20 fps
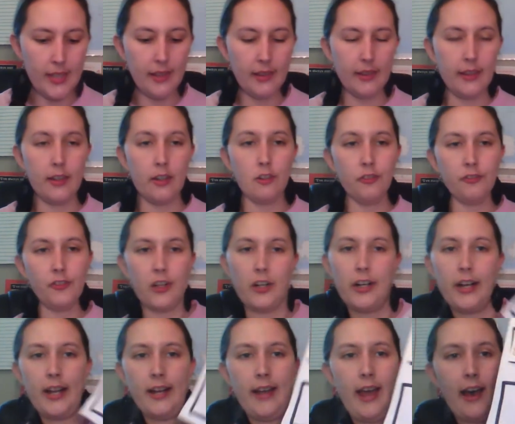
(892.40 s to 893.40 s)
Guilford
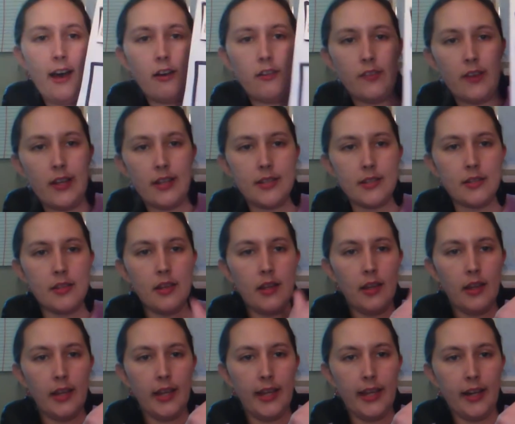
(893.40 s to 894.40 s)
and Elvis
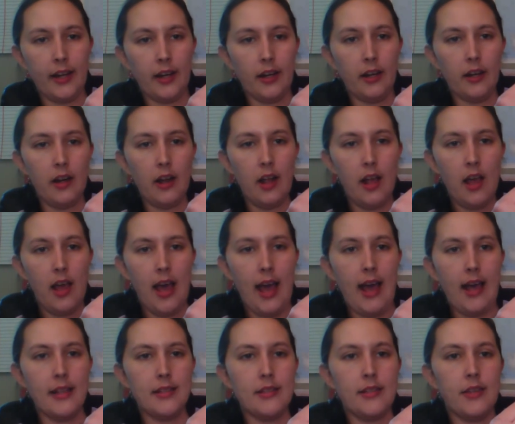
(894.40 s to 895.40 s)
here
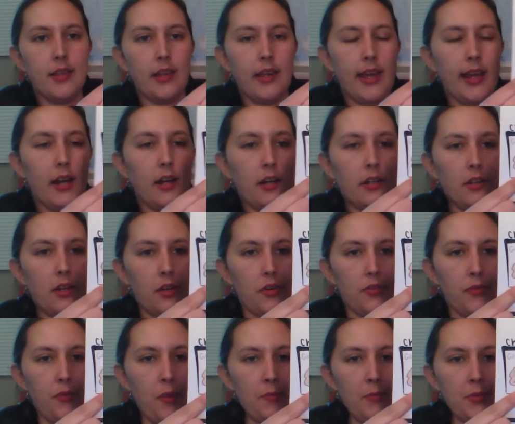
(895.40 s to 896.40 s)
as the characters
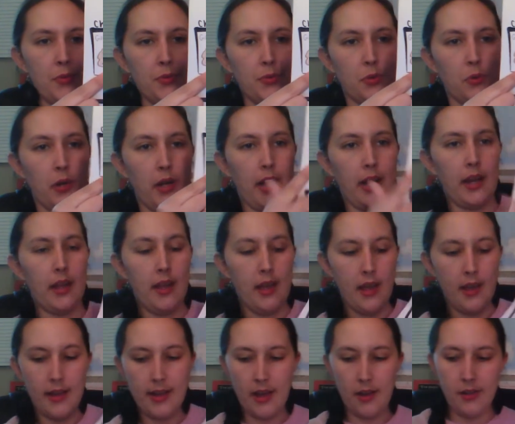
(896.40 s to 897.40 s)
from the story.
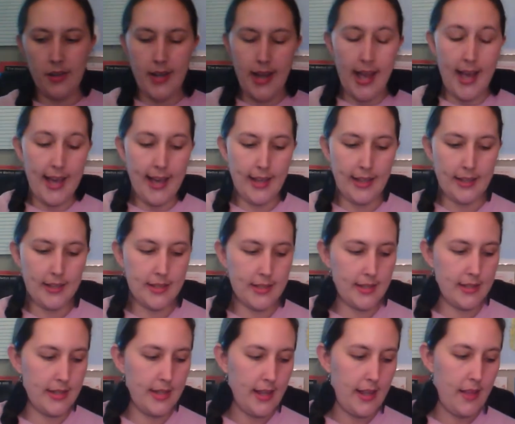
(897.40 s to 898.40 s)
Now
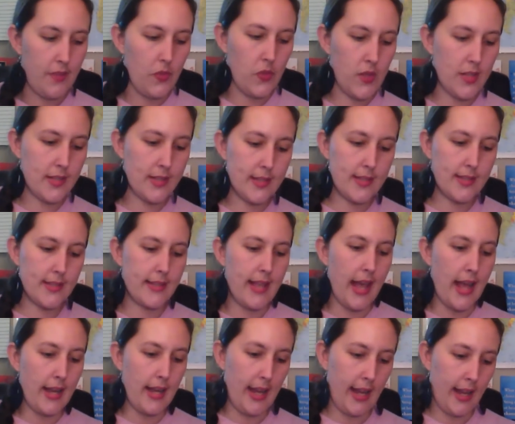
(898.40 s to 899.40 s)
next, the
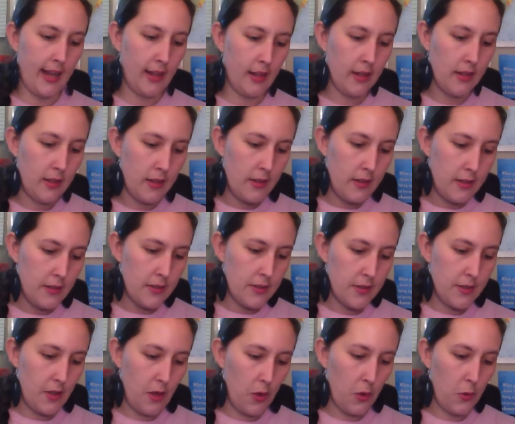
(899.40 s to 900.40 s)
setting.
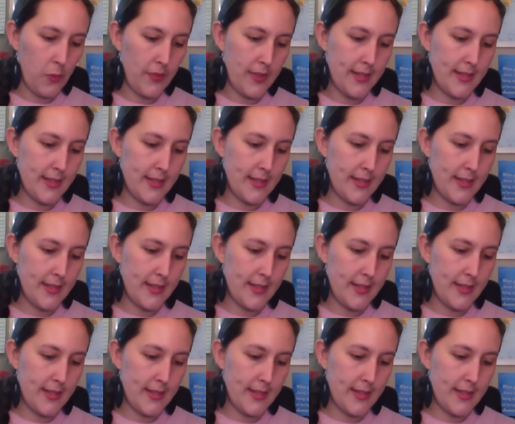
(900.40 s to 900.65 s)
So the